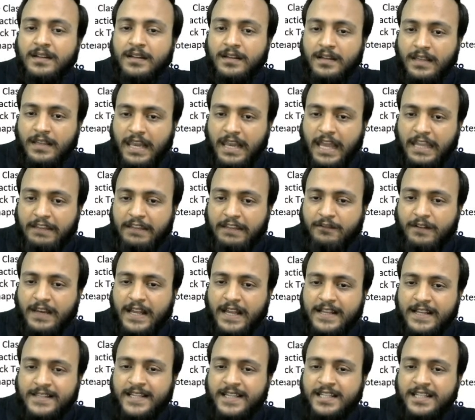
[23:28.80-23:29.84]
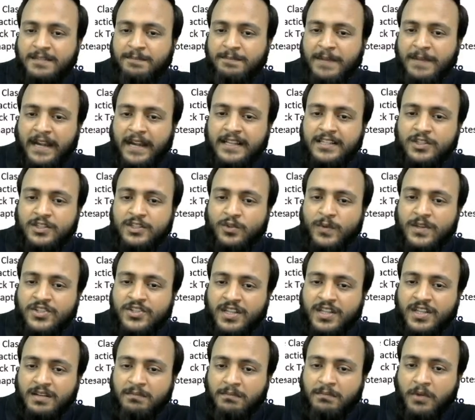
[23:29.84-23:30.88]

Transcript: live classes, practice question,